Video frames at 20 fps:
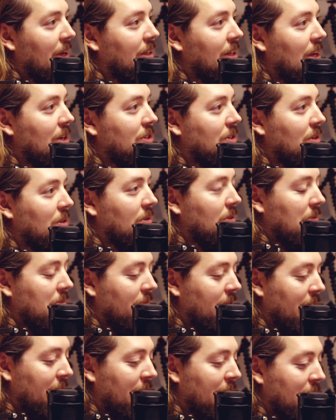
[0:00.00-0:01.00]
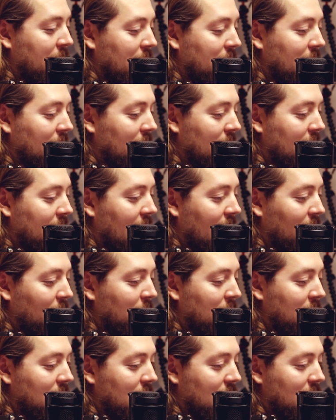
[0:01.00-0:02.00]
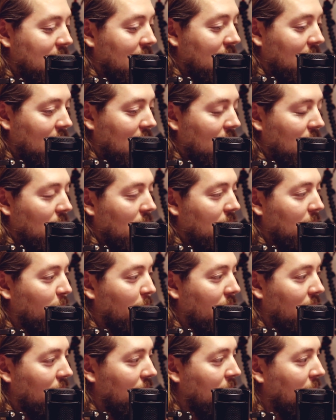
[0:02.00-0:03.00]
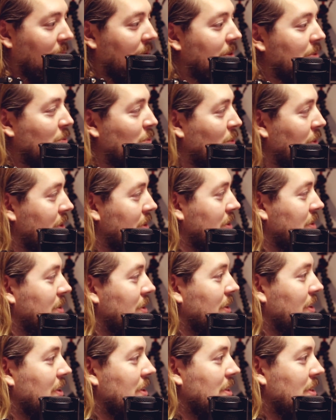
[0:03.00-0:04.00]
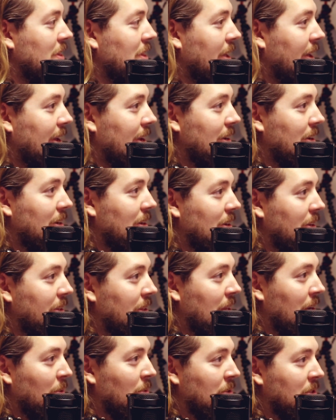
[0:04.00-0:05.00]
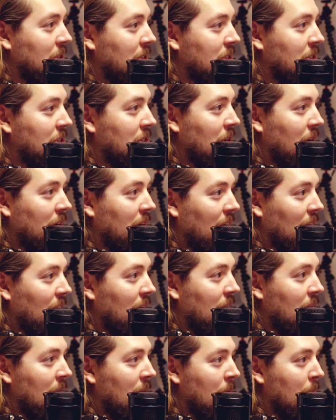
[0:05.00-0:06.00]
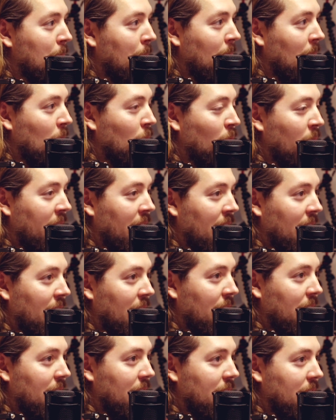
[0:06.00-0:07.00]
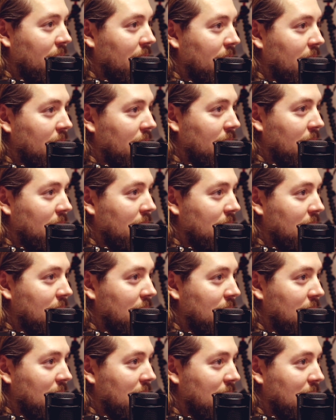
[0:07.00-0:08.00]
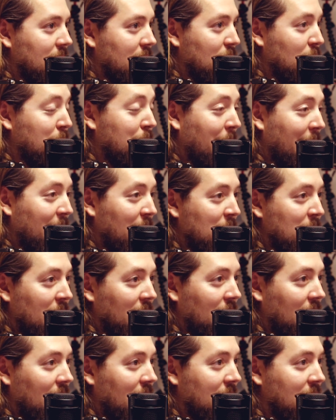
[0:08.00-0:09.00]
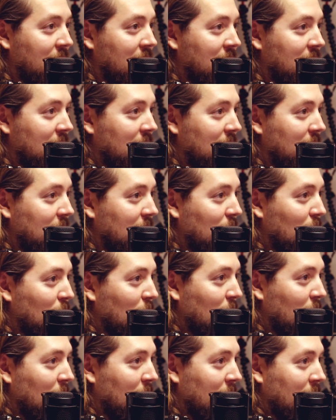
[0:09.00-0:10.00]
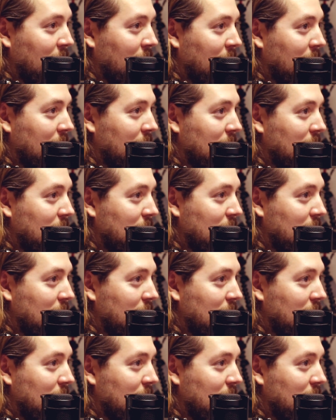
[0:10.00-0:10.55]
attention very early in the document, since I didn't get all the way through it, was that there was a study where spider monkeys were